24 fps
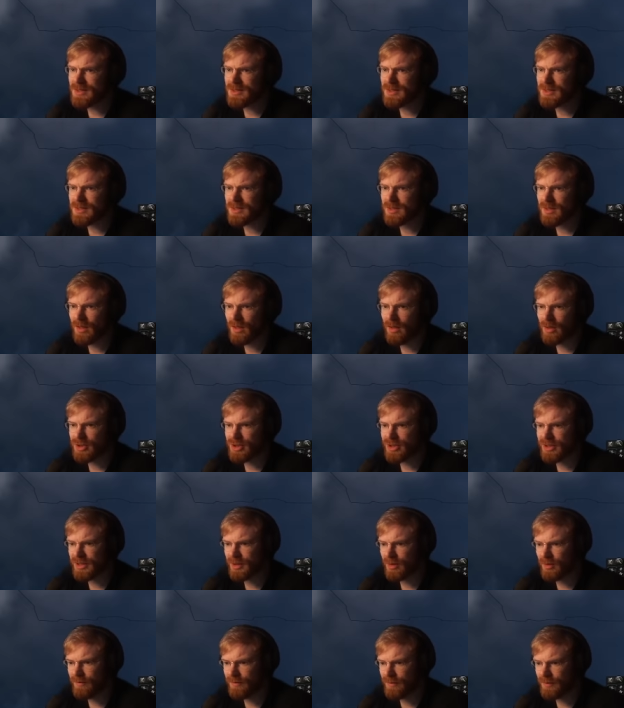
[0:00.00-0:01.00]
does
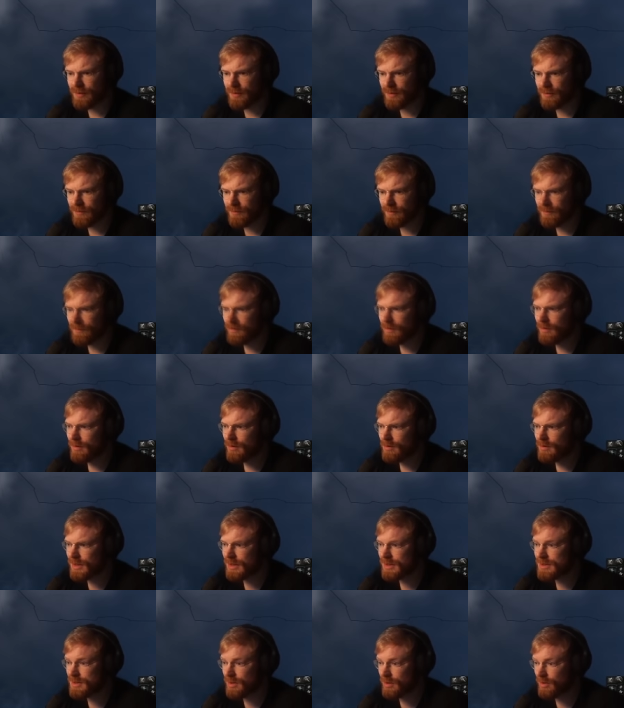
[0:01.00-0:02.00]
Argentina offer though?
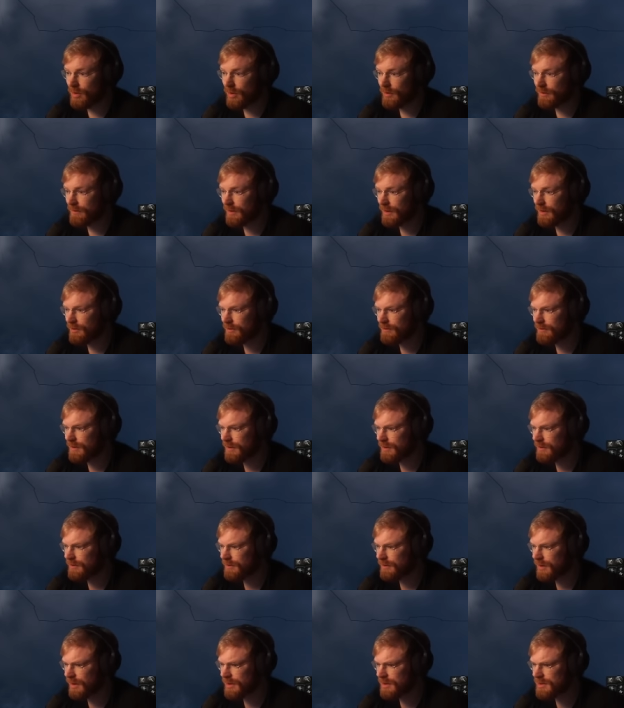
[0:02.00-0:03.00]
That's a lot, I love that,
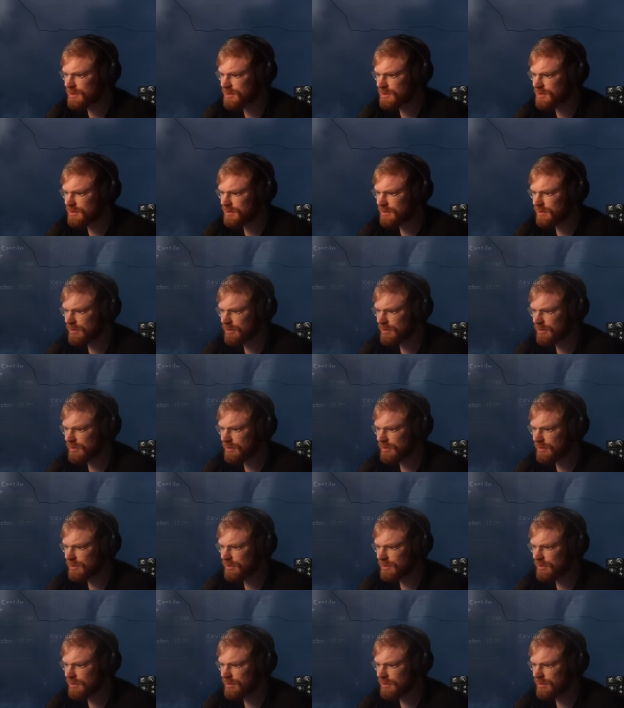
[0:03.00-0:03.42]
nice.